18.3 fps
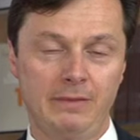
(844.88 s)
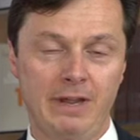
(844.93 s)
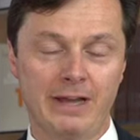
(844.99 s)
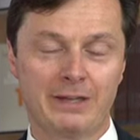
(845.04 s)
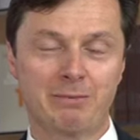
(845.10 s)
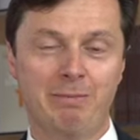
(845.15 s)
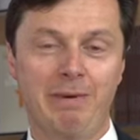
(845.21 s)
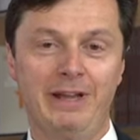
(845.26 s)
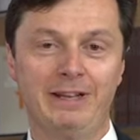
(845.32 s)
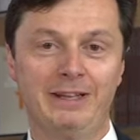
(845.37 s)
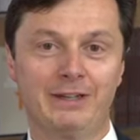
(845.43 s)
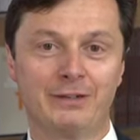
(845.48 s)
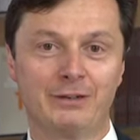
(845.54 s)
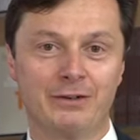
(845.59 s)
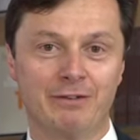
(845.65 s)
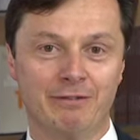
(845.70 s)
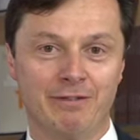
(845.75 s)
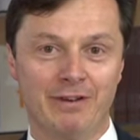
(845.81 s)

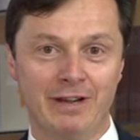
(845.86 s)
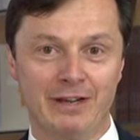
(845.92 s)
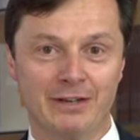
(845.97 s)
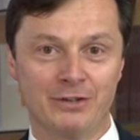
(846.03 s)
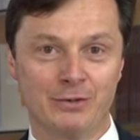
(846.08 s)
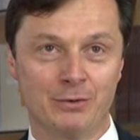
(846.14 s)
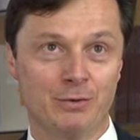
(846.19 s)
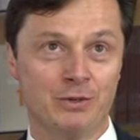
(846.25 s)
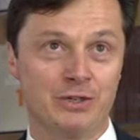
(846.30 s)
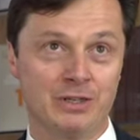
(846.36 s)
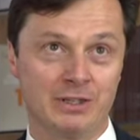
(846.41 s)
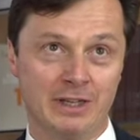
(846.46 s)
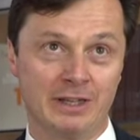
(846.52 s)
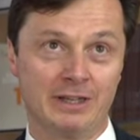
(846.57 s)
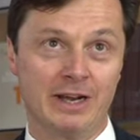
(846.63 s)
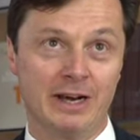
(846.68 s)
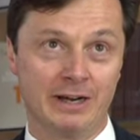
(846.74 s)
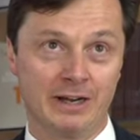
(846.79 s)
expenditure inflation, which is
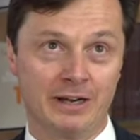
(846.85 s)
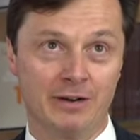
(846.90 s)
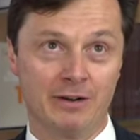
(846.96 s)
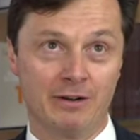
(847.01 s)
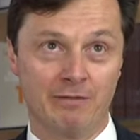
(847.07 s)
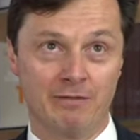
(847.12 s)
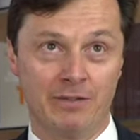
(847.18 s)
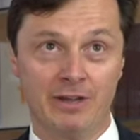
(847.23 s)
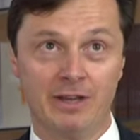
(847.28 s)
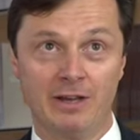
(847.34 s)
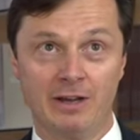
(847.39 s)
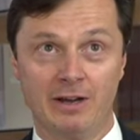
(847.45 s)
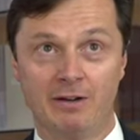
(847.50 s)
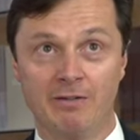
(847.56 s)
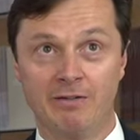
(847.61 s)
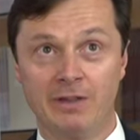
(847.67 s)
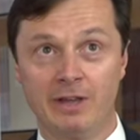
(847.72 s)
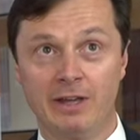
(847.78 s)
the target of
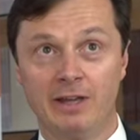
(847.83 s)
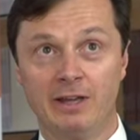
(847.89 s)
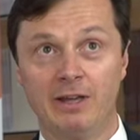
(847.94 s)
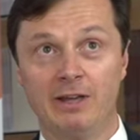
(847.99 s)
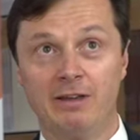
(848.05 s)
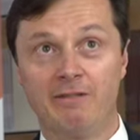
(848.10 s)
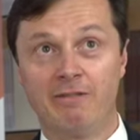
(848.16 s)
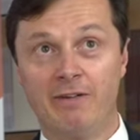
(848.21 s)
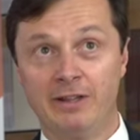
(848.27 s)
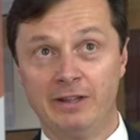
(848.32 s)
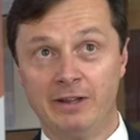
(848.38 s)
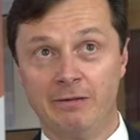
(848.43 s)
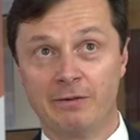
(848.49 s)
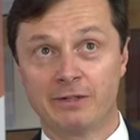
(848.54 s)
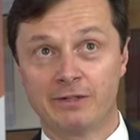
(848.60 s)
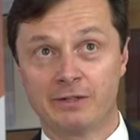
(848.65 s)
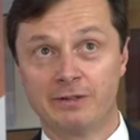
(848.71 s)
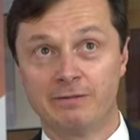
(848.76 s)
the Federal
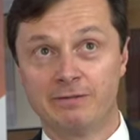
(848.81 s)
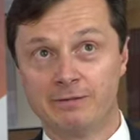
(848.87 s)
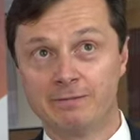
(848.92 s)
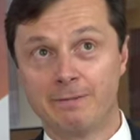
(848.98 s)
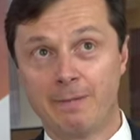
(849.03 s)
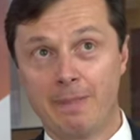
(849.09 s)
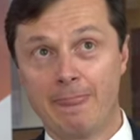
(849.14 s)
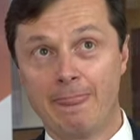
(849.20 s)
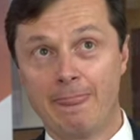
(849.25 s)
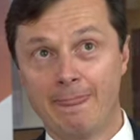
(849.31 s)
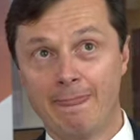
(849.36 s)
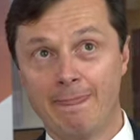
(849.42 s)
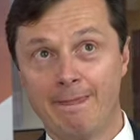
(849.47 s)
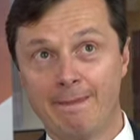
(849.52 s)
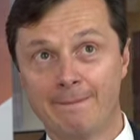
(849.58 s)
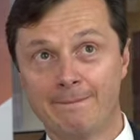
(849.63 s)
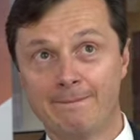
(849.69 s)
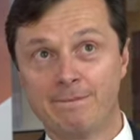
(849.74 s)
Reserve.
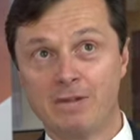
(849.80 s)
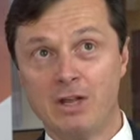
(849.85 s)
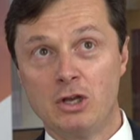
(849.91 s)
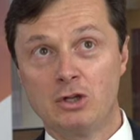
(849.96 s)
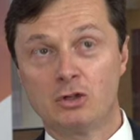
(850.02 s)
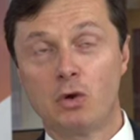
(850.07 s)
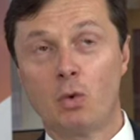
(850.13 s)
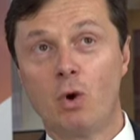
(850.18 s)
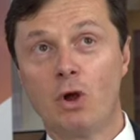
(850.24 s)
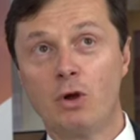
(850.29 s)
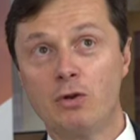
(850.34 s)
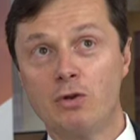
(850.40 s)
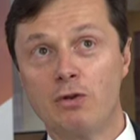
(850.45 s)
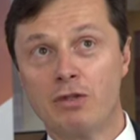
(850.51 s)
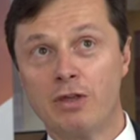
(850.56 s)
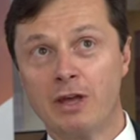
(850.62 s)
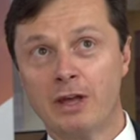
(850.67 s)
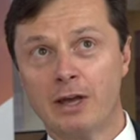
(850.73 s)
So what do
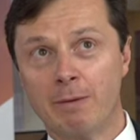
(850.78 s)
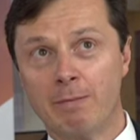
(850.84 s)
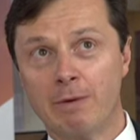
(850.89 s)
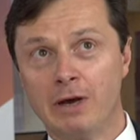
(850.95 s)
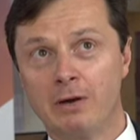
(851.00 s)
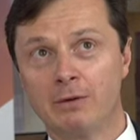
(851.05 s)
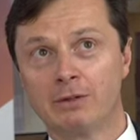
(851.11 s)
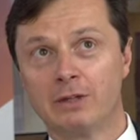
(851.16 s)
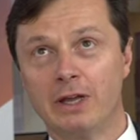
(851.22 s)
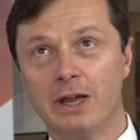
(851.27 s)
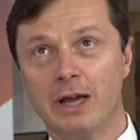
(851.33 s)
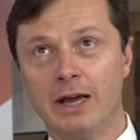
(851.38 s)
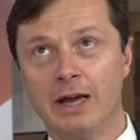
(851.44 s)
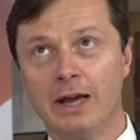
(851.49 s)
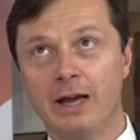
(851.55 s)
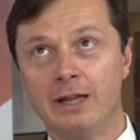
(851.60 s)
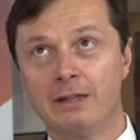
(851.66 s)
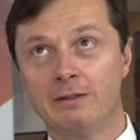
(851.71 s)
you think about?
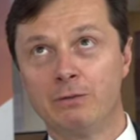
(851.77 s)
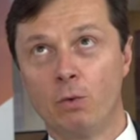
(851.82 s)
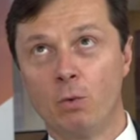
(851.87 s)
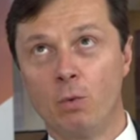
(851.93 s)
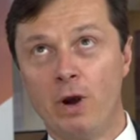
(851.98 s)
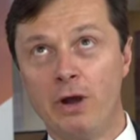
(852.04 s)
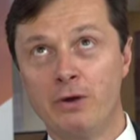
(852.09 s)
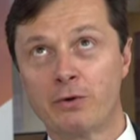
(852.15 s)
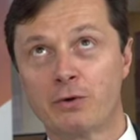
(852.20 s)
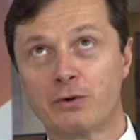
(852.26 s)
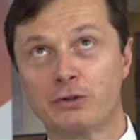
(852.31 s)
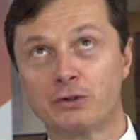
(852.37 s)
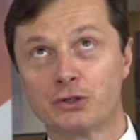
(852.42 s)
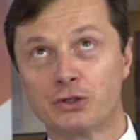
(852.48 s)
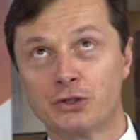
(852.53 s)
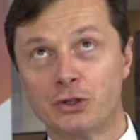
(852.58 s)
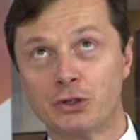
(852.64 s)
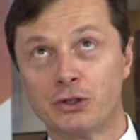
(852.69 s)
Were you
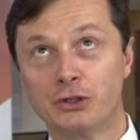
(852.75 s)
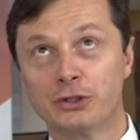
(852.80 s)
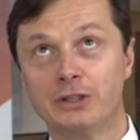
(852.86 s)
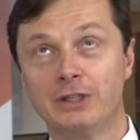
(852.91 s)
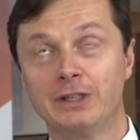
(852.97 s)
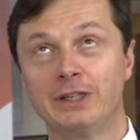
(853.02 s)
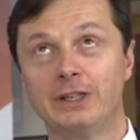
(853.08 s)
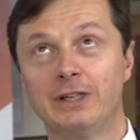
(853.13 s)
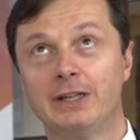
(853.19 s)
concerned